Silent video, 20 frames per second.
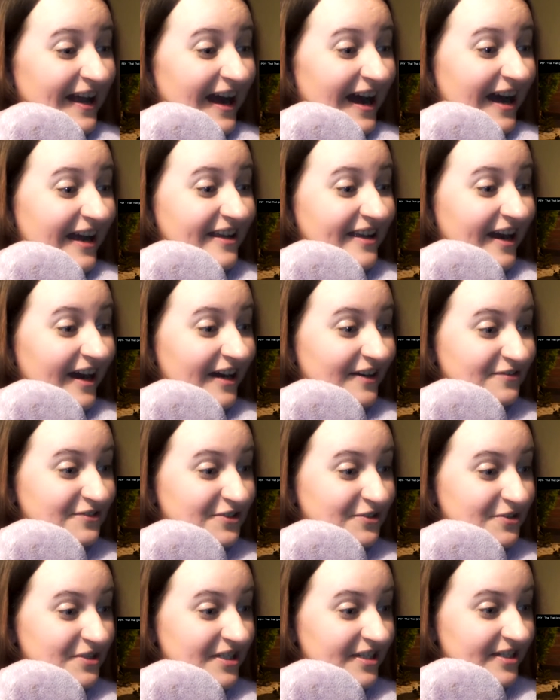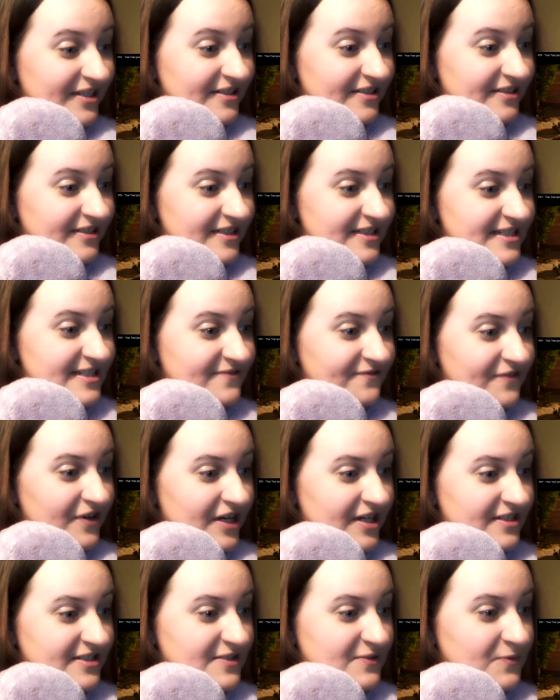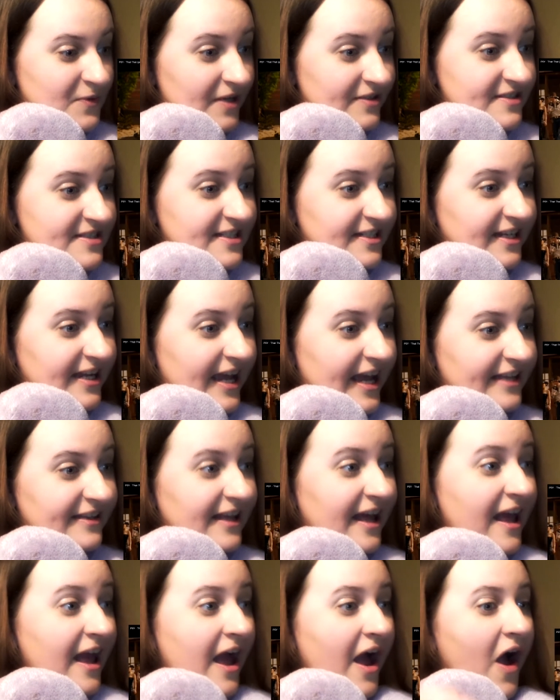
I have to hear this verse once again.